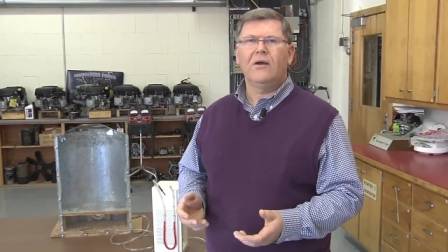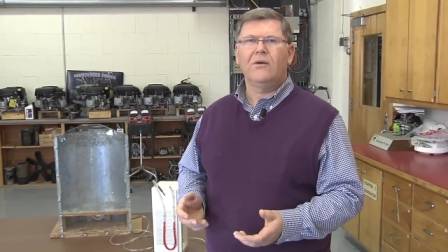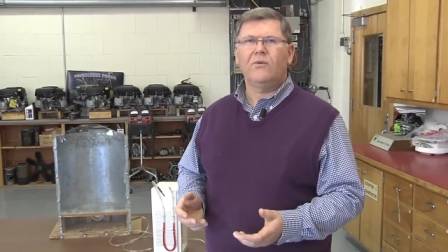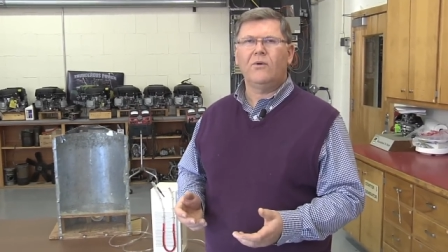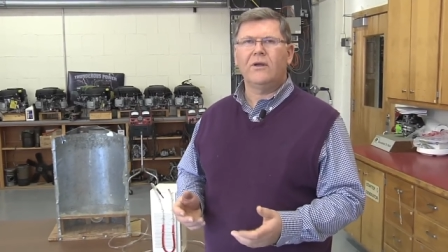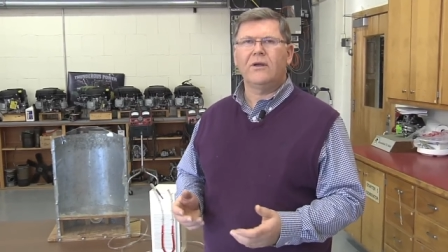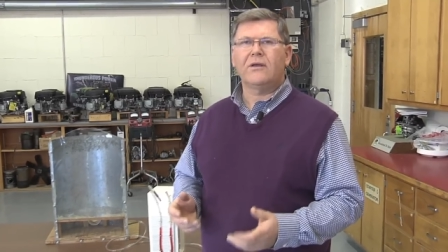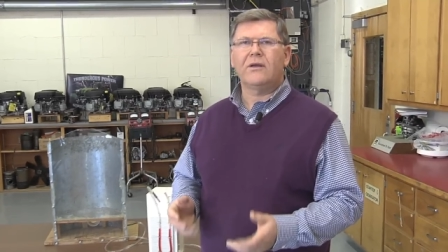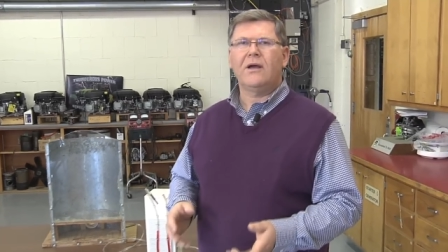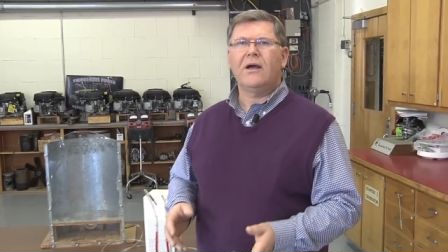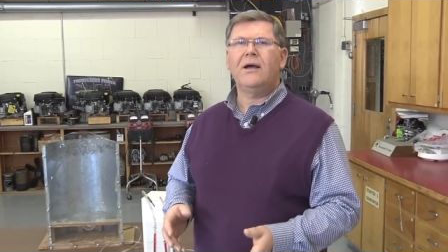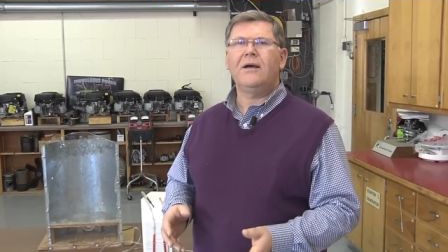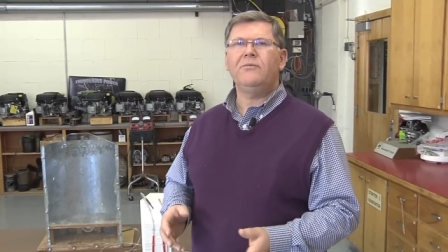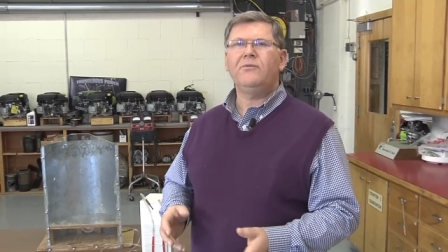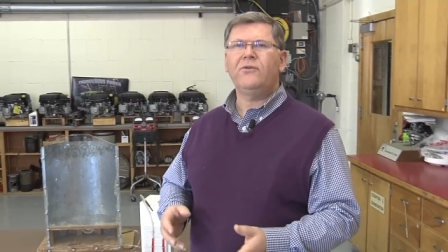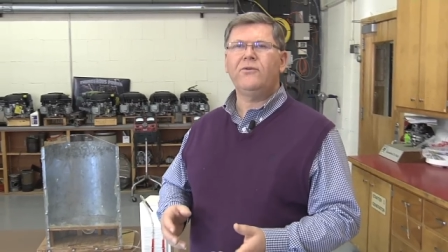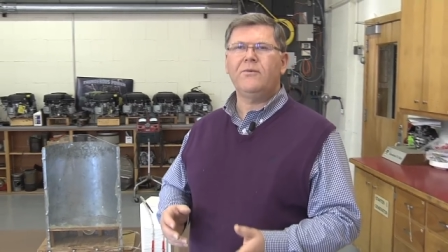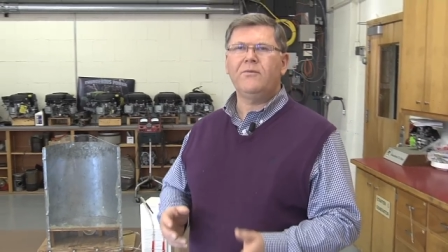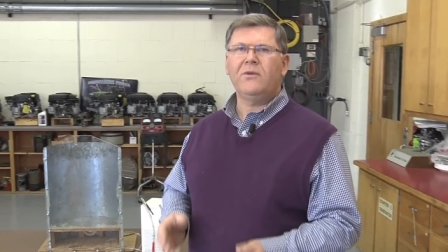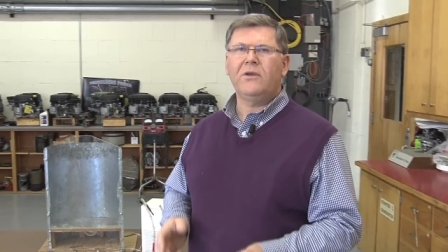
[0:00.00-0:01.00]
Well, it
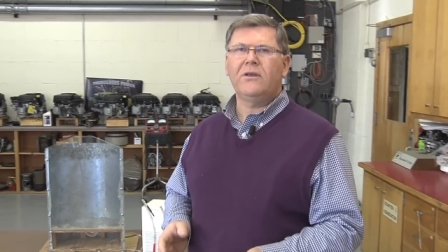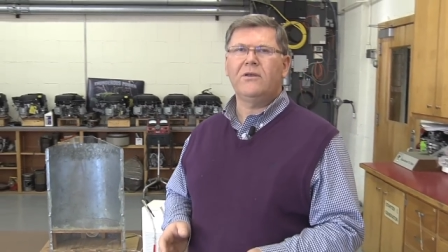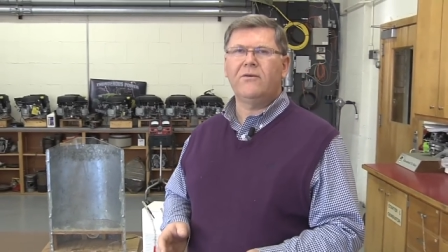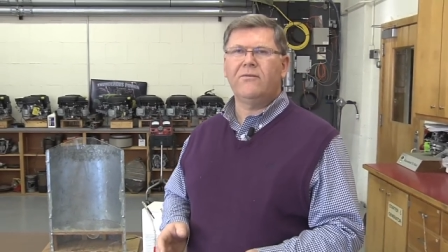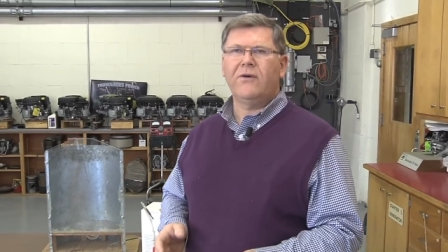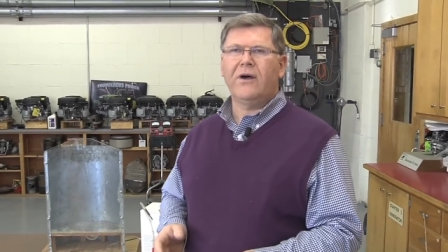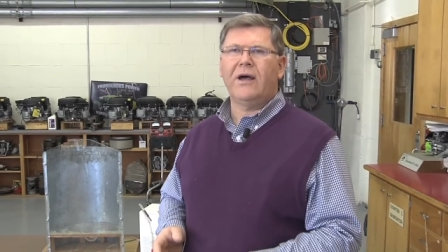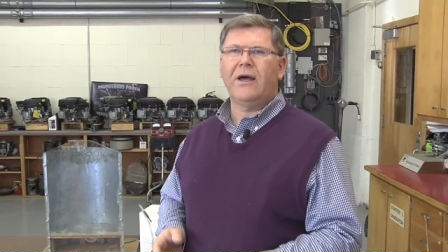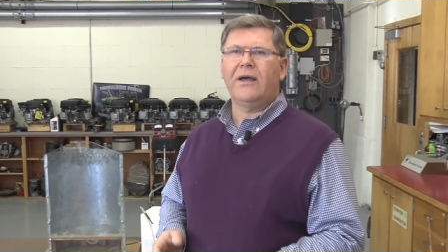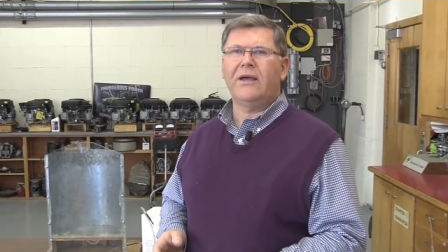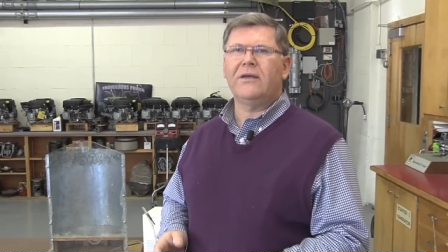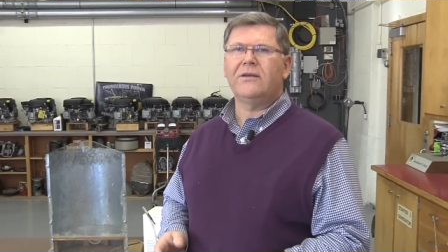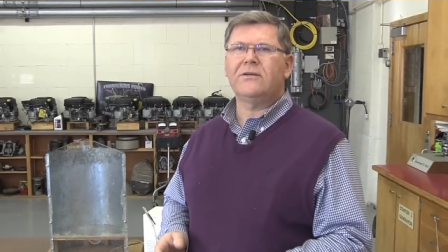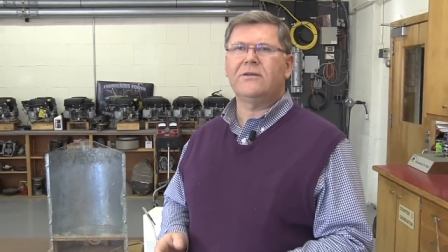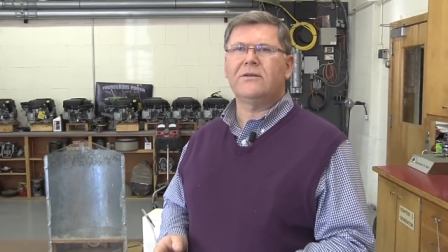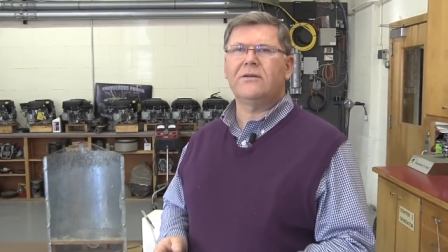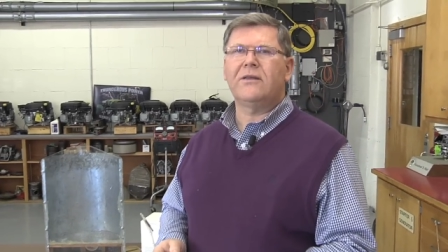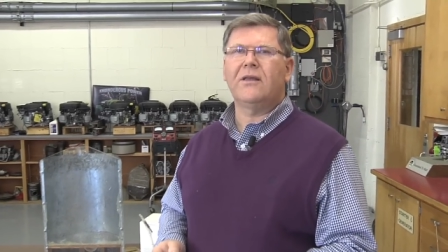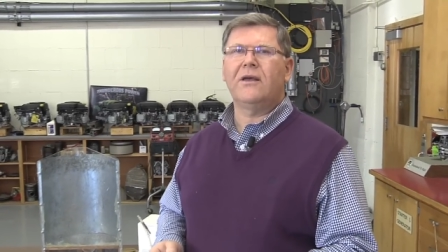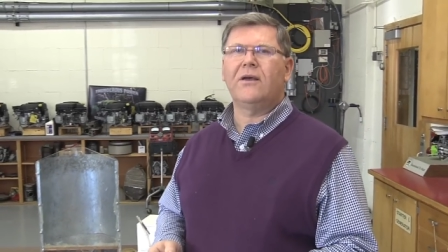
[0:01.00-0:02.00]
comes from the
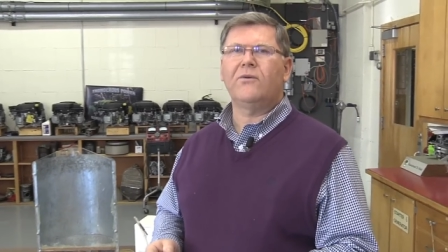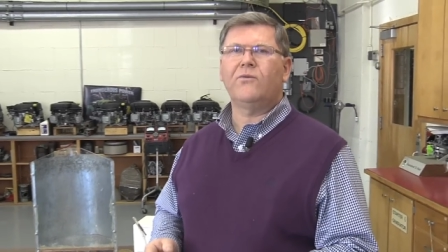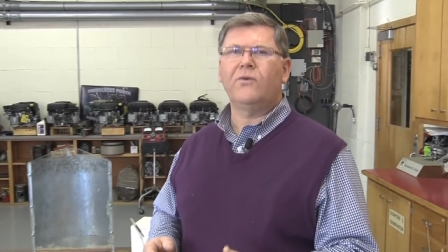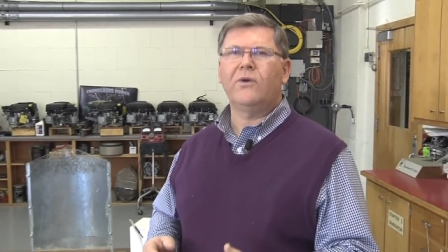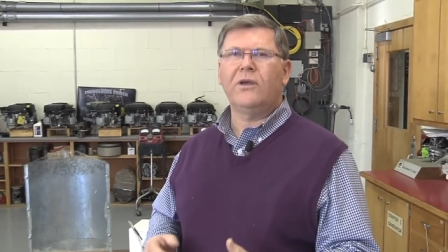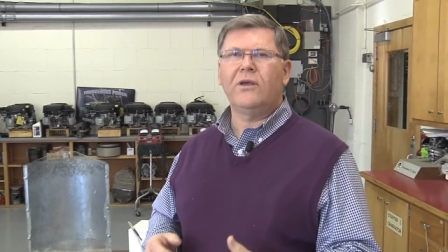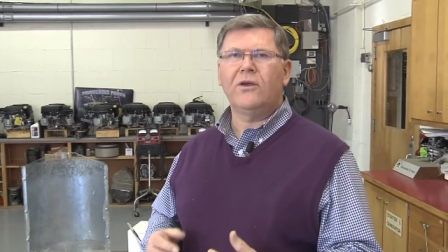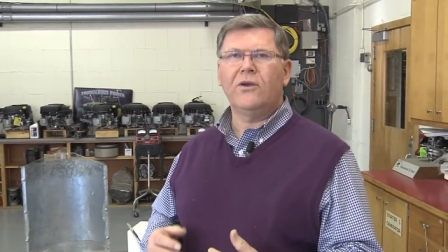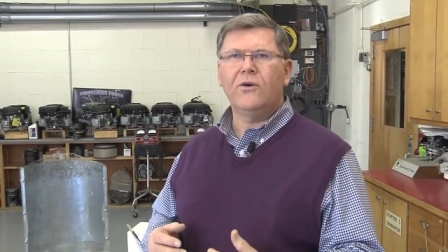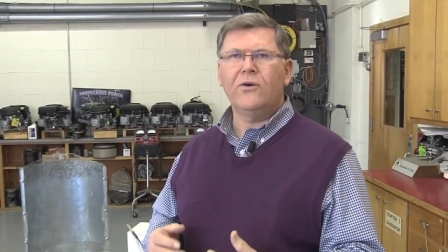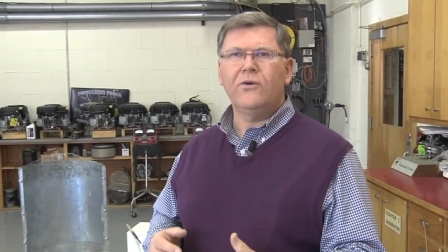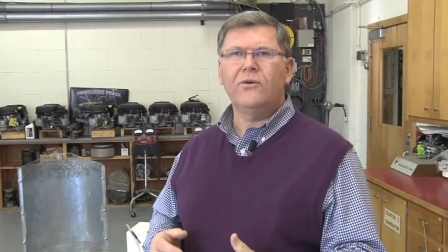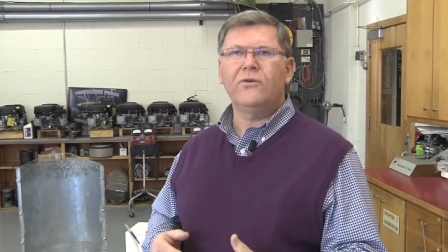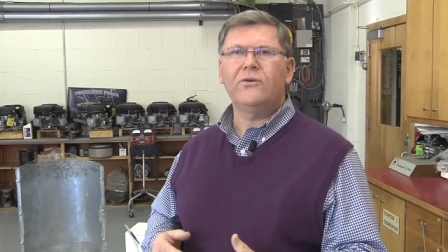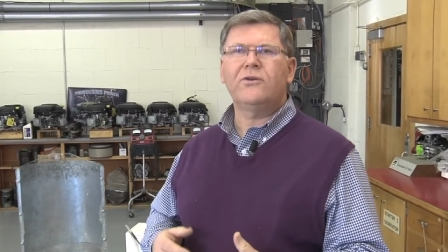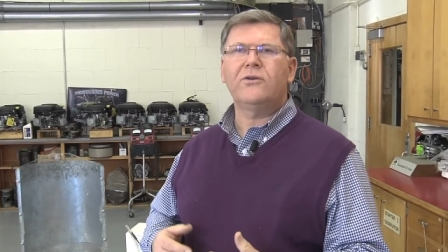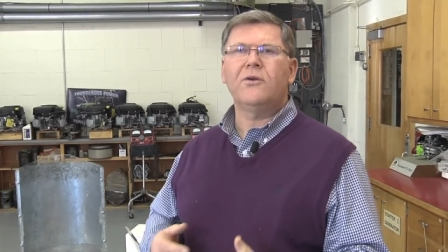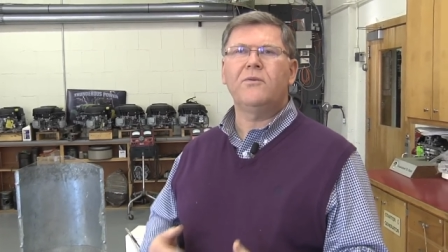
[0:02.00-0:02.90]
device that we use